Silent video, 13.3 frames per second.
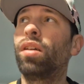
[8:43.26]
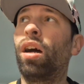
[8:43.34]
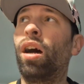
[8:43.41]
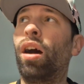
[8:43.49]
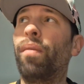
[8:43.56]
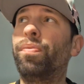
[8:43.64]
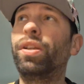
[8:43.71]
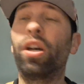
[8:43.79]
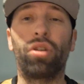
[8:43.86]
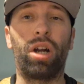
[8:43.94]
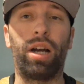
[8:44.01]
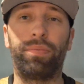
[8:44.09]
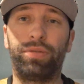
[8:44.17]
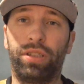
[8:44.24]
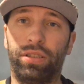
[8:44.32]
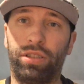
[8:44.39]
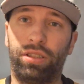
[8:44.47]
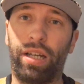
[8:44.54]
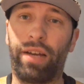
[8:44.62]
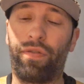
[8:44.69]
Uh, the other
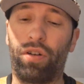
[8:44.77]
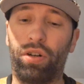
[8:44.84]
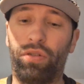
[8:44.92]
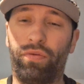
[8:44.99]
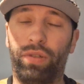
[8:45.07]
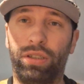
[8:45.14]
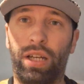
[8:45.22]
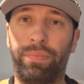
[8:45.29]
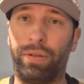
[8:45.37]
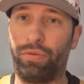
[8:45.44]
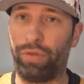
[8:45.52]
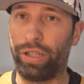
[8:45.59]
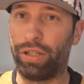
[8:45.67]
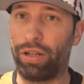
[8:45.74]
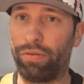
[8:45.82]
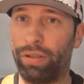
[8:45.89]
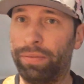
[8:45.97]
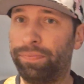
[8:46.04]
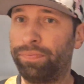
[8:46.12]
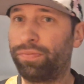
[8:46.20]
options I've heard was up in
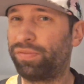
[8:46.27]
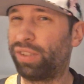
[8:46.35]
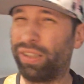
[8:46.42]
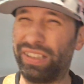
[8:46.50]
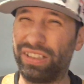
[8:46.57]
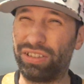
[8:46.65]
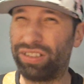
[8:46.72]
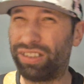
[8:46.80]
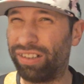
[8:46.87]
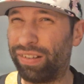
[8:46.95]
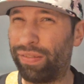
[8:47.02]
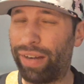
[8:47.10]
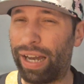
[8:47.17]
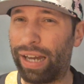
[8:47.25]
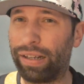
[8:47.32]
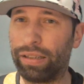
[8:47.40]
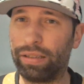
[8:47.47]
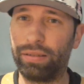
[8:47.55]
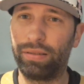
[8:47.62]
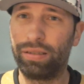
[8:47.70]
Reno, so at least you're still in
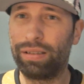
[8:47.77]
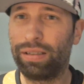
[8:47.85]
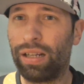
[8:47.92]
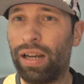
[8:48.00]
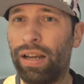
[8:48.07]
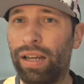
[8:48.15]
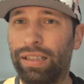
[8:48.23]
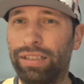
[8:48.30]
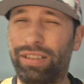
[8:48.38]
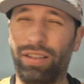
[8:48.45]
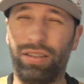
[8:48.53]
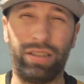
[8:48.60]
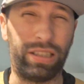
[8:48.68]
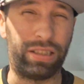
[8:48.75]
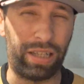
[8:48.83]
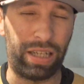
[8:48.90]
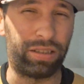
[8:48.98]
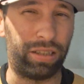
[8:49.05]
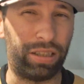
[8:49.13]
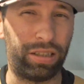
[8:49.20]
Nevada. This is the least
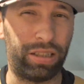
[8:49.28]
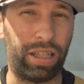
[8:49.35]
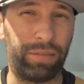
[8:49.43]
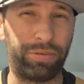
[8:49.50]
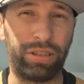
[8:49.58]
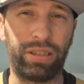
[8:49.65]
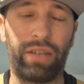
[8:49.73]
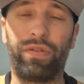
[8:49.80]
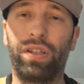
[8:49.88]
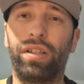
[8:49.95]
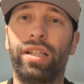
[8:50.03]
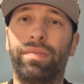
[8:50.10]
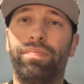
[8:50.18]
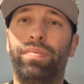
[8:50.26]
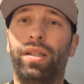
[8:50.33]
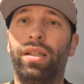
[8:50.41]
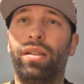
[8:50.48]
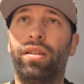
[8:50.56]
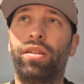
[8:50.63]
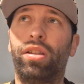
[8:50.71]
likely of the options I feel like,
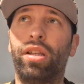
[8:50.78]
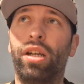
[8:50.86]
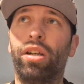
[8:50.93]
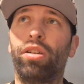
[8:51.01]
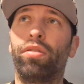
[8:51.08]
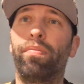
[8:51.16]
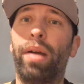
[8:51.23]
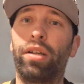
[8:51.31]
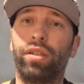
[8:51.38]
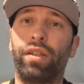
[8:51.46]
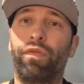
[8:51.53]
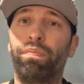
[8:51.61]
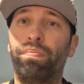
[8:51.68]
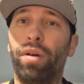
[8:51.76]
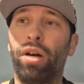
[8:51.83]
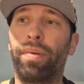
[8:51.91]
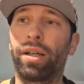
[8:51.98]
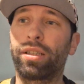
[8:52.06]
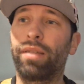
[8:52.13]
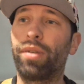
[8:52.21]
but their minor league
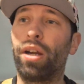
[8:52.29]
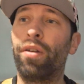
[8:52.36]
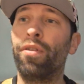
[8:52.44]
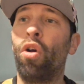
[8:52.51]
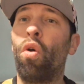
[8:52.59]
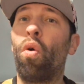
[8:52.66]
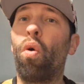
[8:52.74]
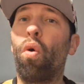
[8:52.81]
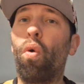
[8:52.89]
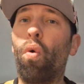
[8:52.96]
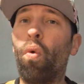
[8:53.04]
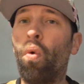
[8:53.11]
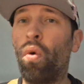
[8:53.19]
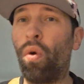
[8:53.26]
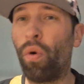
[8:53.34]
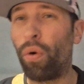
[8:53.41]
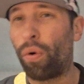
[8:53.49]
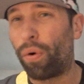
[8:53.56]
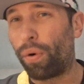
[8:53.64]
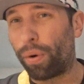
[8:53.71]
ballpark up there.
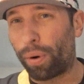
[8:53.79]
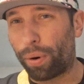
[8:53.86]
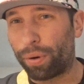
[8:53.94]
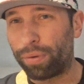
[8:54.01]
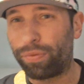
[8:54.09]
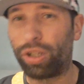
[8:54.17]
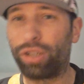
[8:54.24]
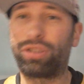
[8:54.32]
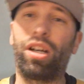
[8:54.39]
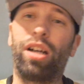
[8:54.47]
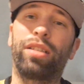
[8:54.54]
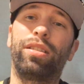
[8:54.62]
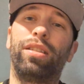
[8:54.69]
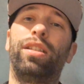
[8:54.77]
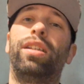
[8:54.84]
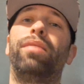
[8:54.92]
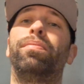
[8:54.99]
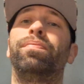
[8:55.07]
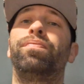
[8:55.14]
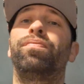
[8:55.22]
Or there's talks of
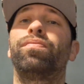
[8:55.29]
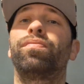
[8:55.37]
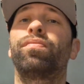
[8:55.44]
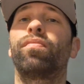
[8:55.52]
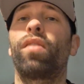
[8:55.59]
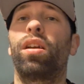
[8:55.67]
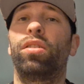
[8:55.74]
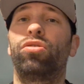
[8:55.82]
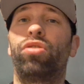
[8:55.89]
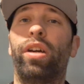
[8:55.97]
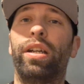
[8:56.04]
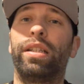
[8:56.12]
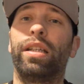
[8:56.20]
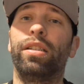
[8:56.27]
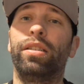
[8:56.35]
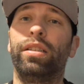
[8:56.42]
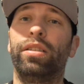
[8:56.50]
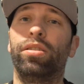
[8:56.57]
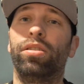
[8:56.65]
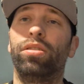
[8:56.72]
them trying to get a
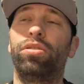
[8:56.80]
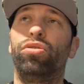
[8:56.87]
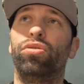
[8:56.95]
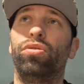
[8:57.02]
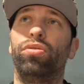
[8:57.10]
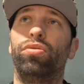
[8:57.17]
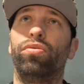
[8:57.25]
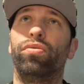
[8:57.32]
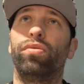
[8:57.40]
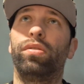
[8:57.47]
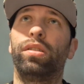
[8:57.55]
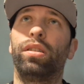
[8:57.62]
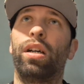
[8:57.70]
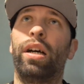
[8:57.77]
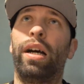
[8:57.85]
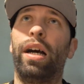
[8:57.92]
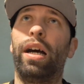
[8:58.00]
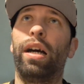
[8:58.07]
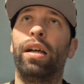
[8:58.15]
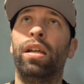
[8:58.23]
deal to
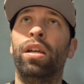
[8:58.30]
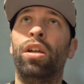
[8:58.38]
uh,